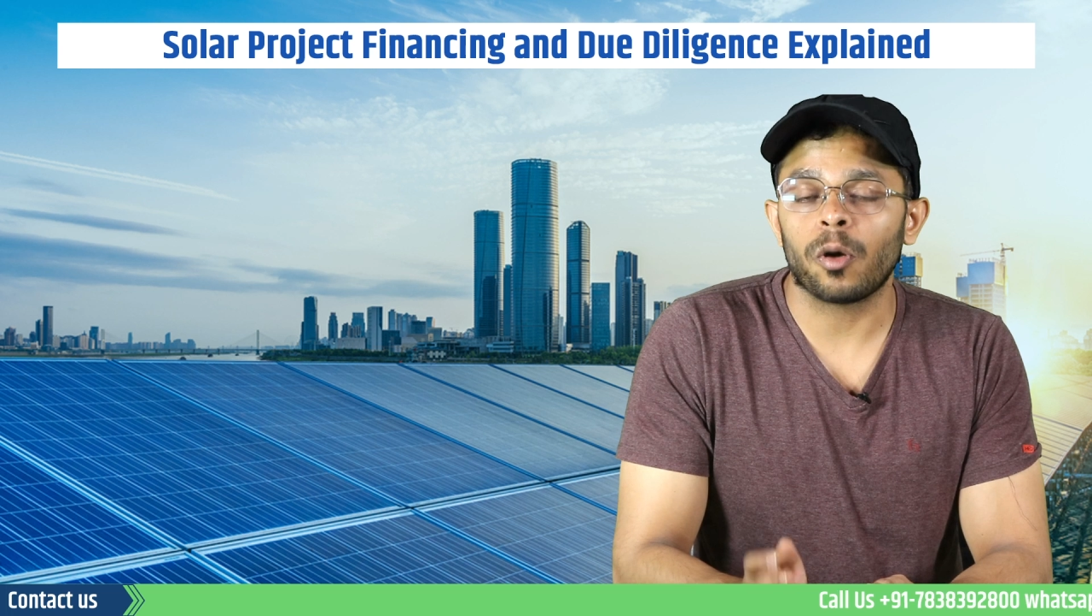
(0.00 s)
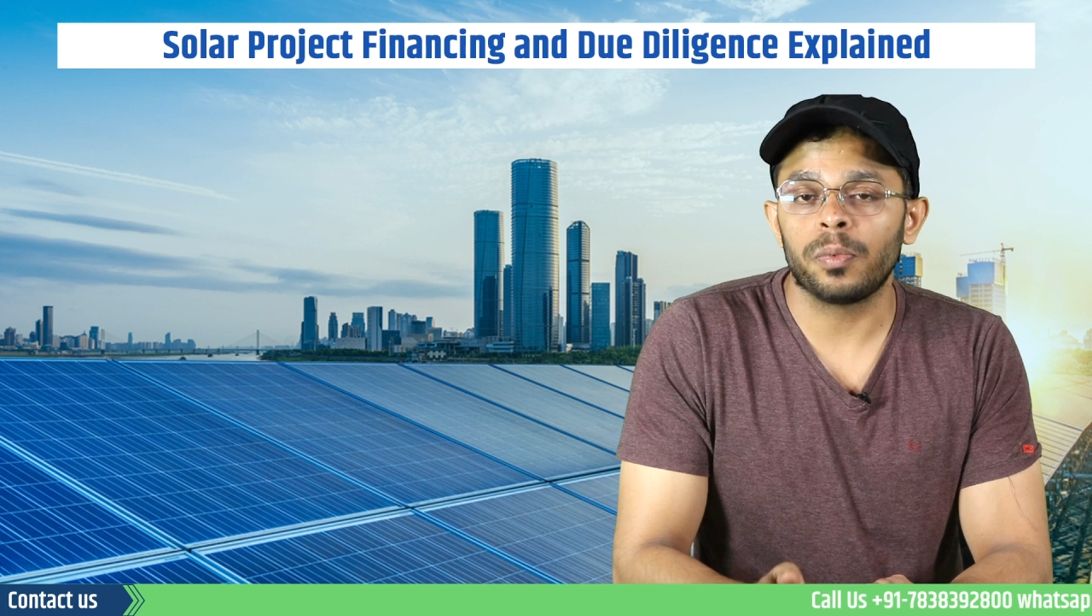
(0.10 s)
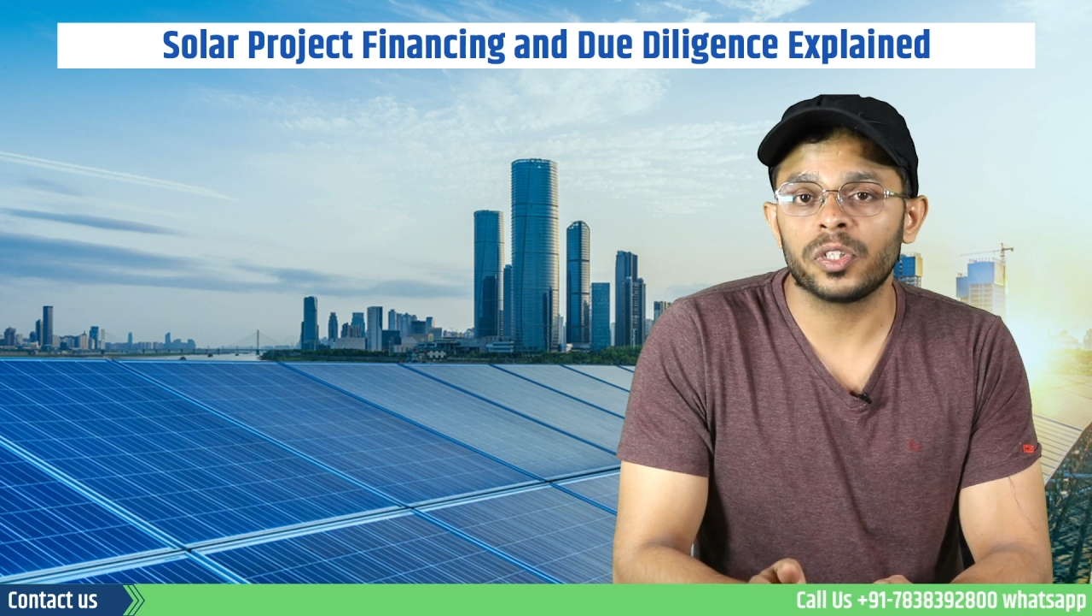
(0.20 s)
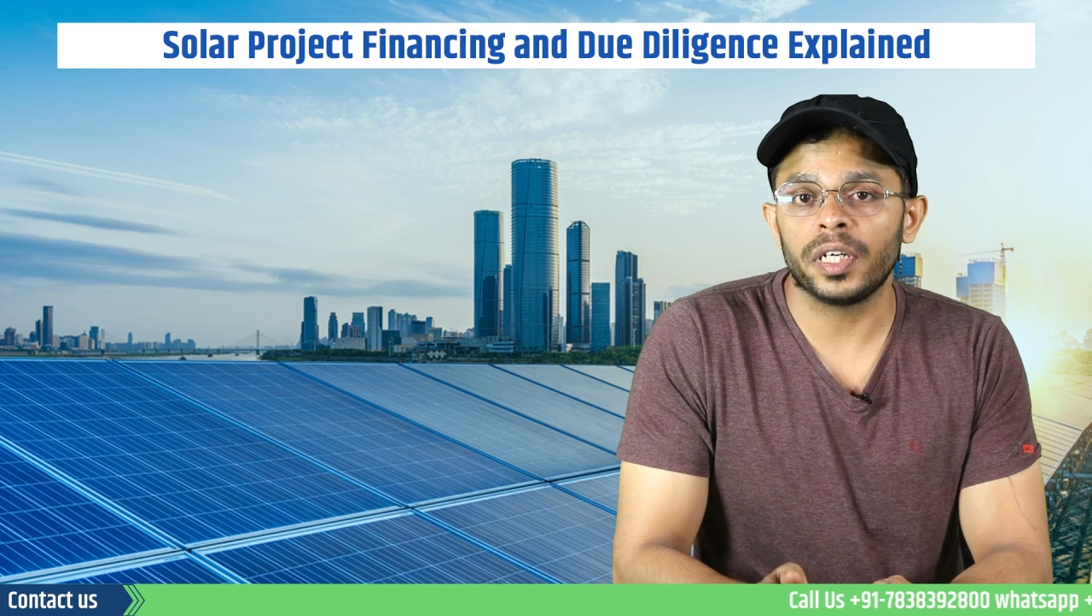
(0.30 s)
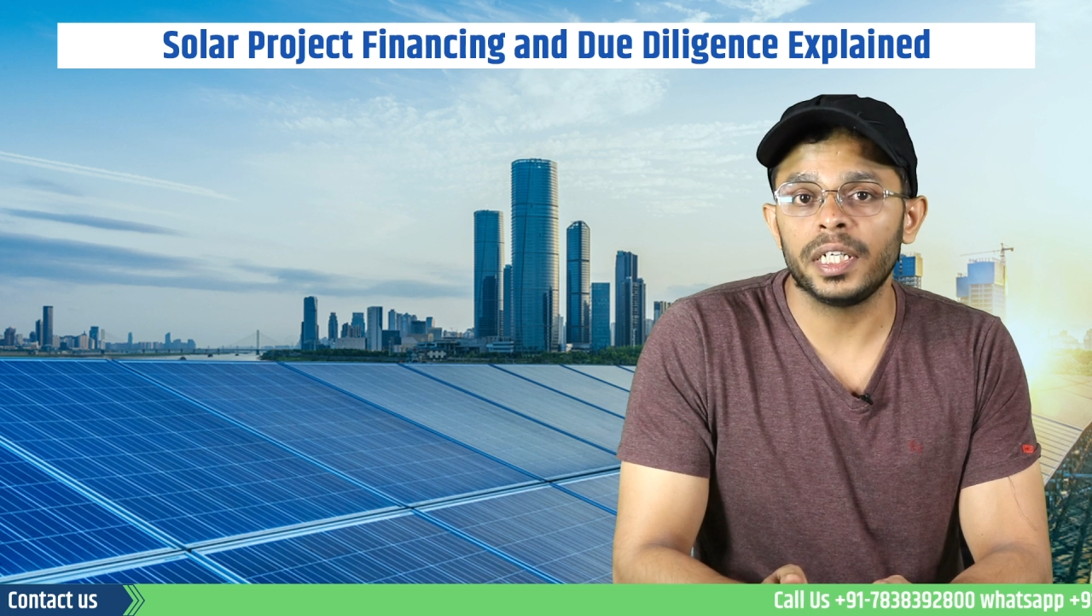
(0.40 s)

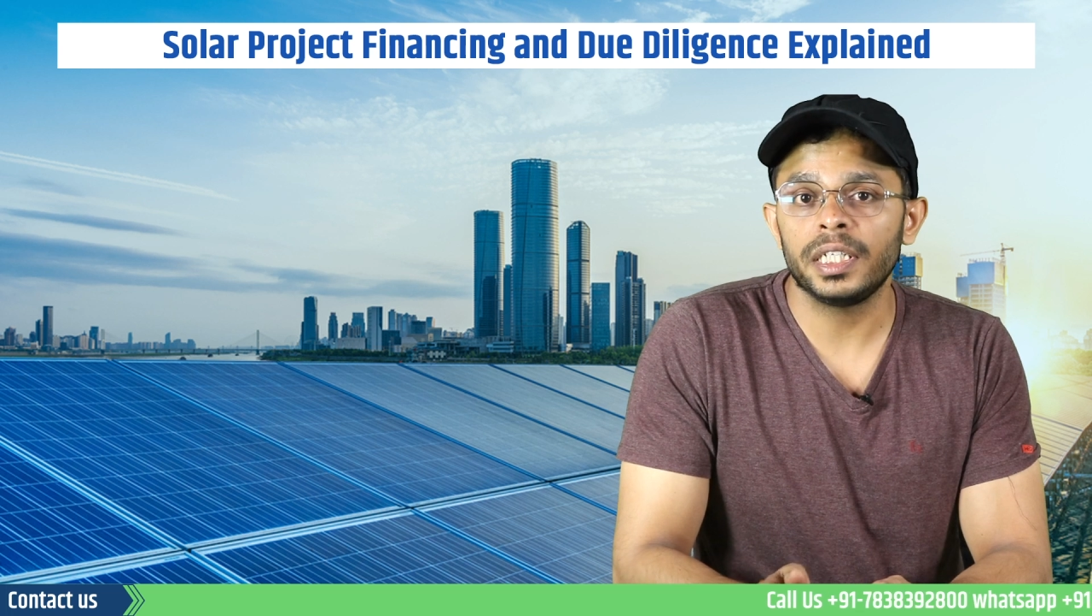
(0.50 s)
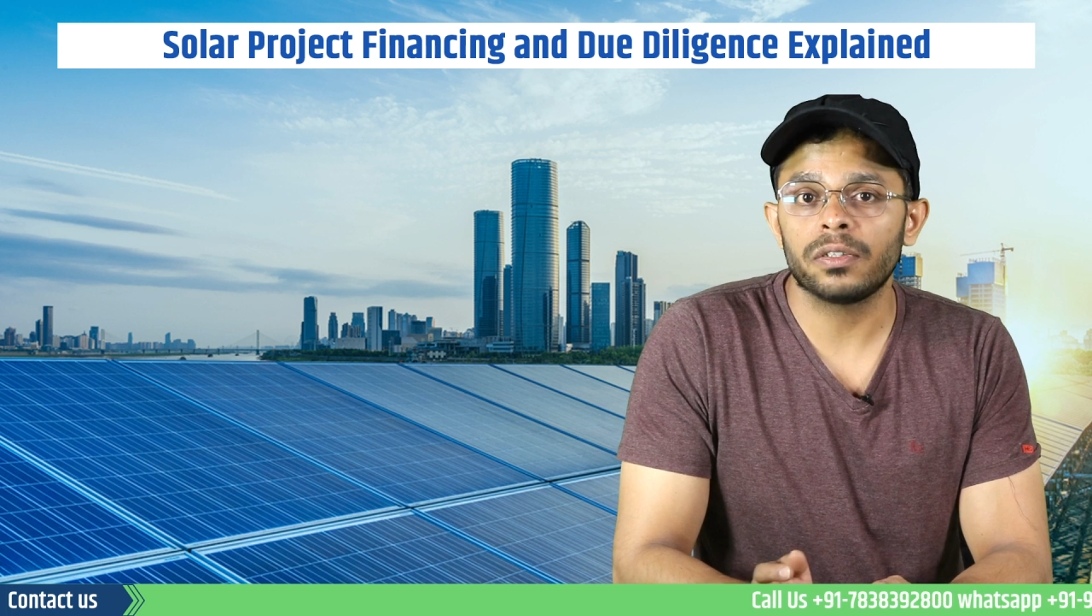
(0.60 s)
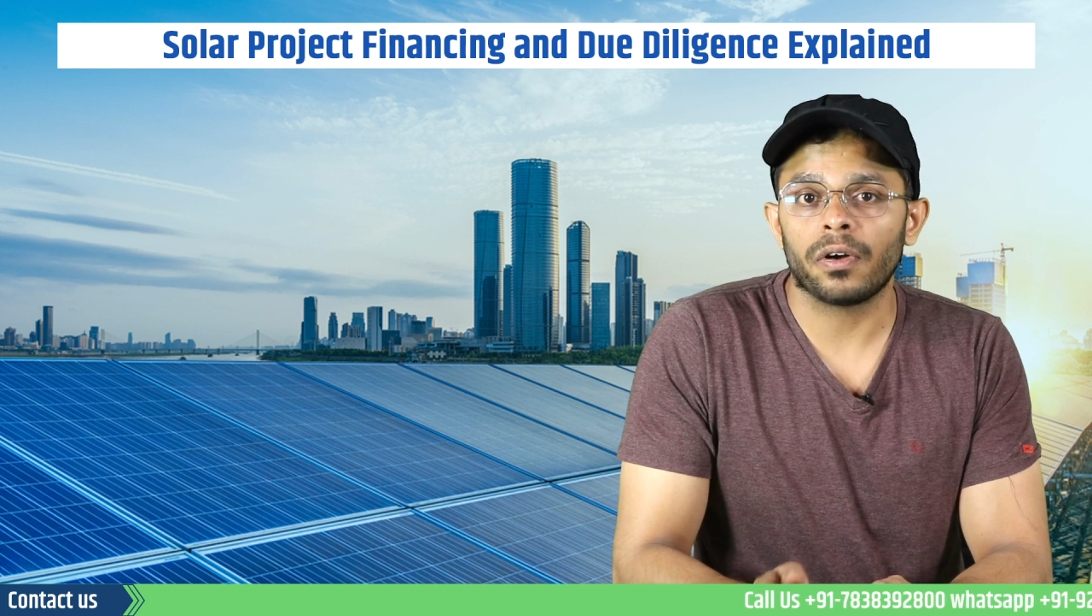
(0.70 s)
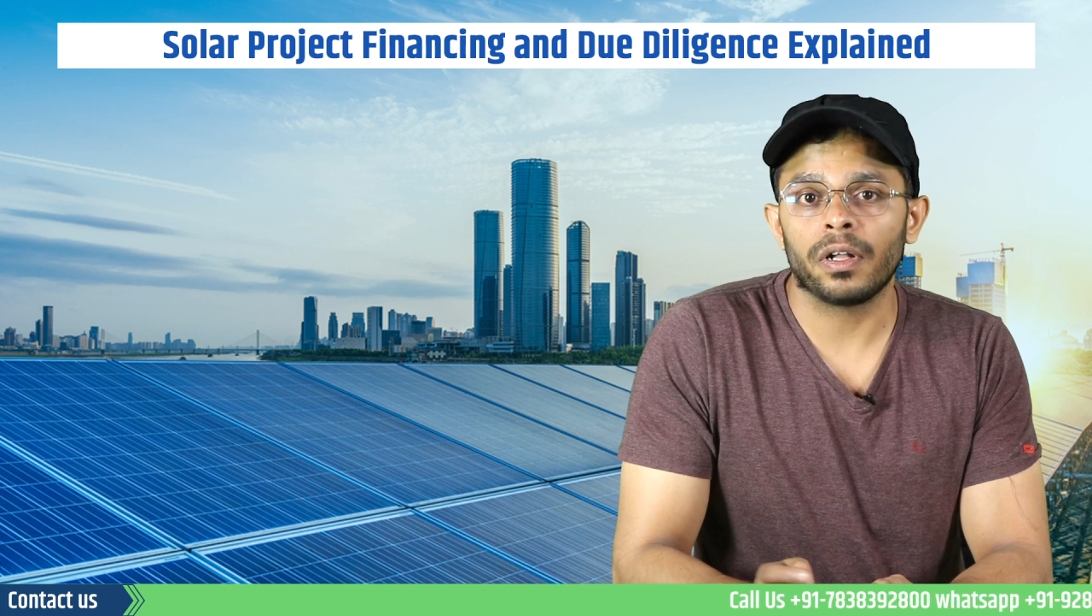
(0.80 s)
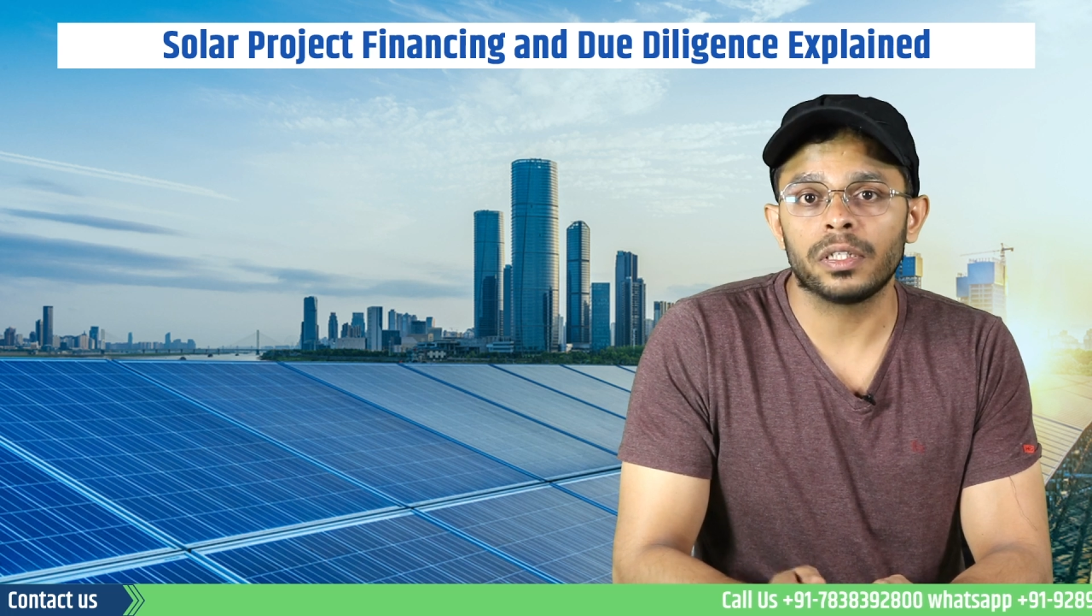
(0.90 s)

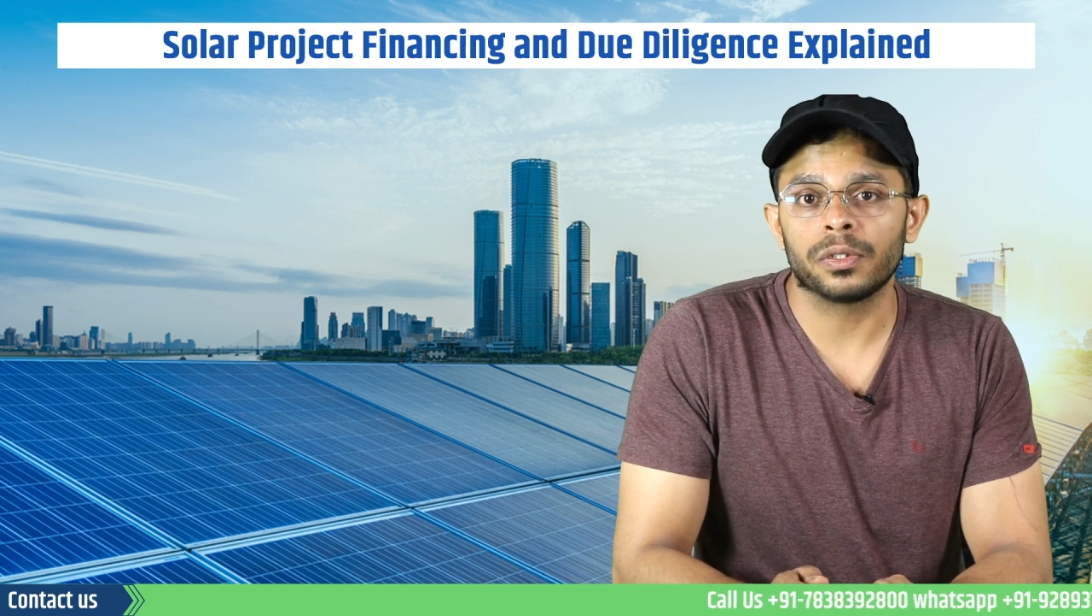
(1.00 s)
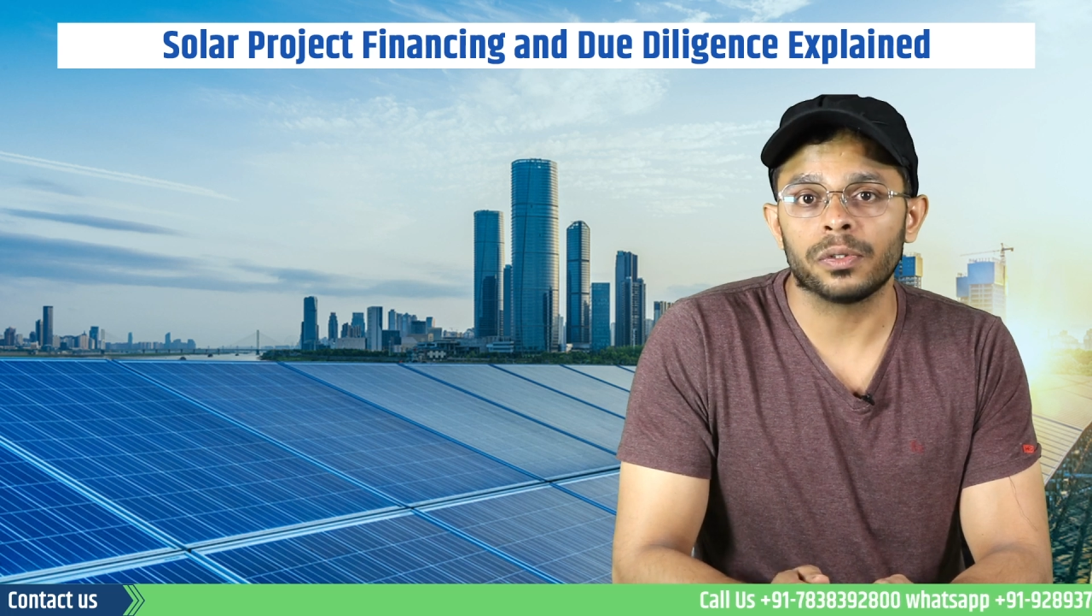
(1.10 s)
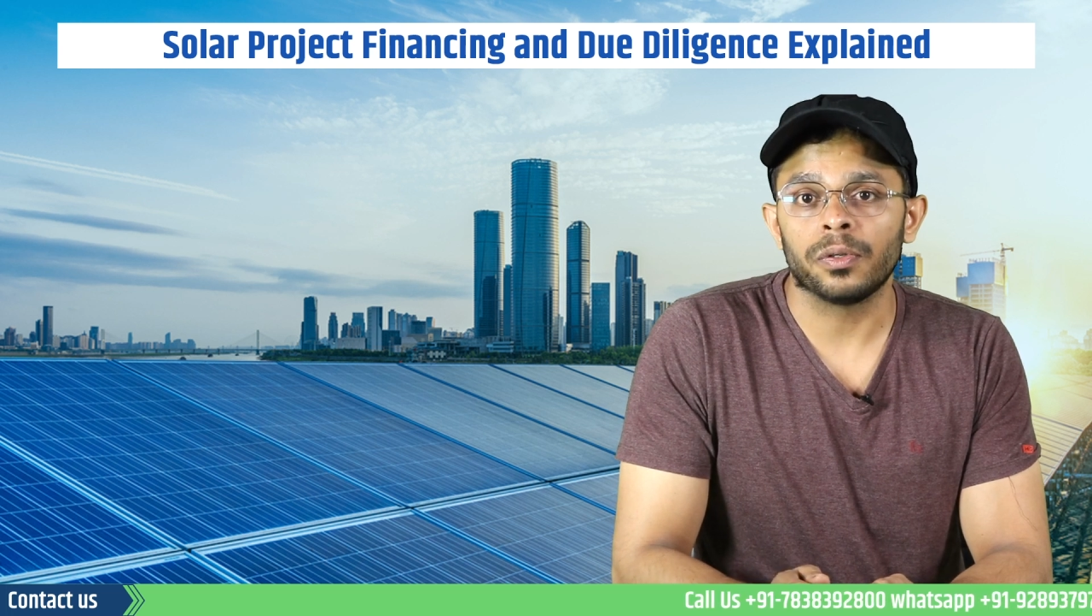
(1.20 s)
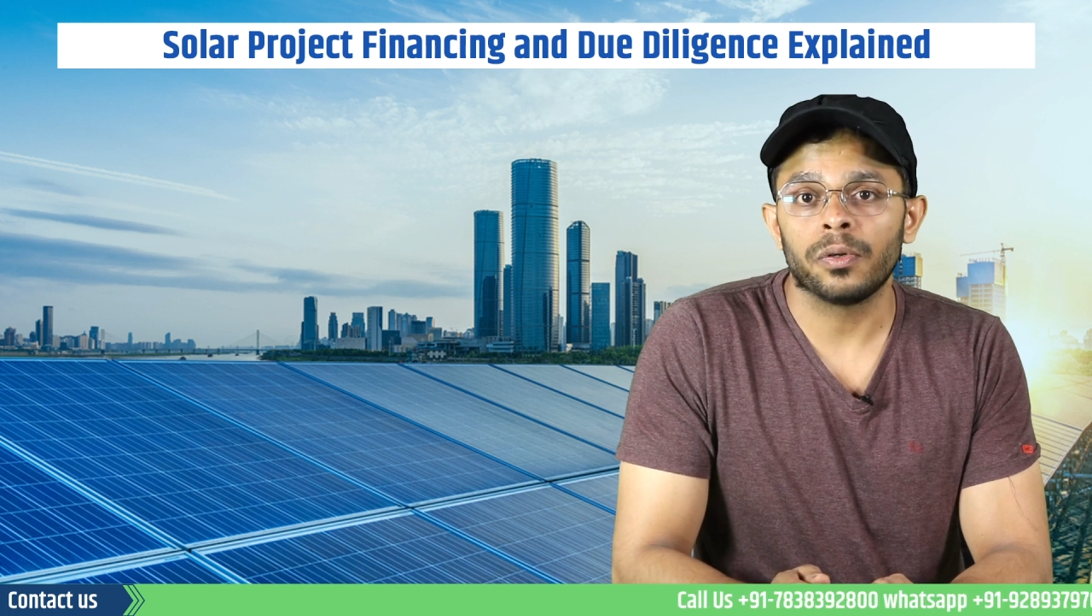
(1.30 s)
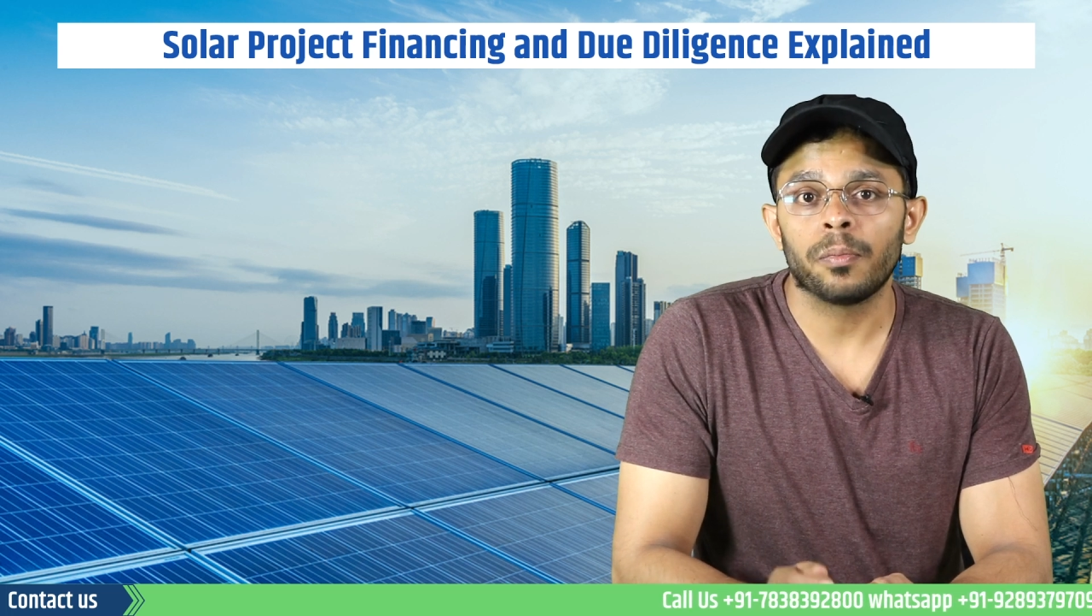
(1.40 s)
opportunities also,